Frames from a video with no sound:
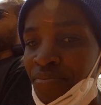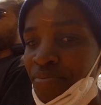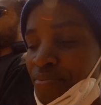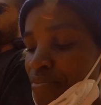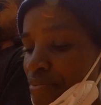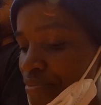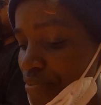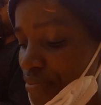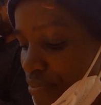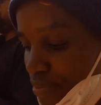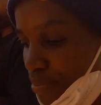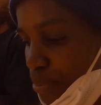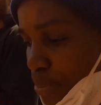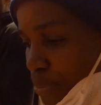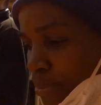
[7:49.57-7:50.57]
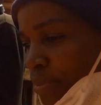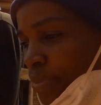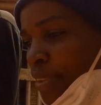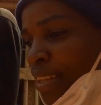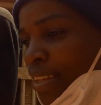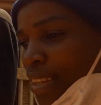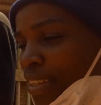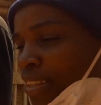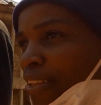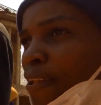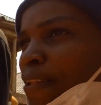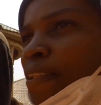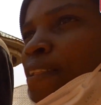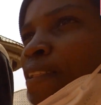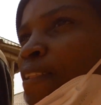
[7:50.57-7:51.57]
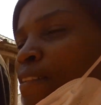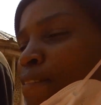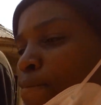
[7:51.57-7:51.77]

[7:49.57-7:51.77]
care of the babies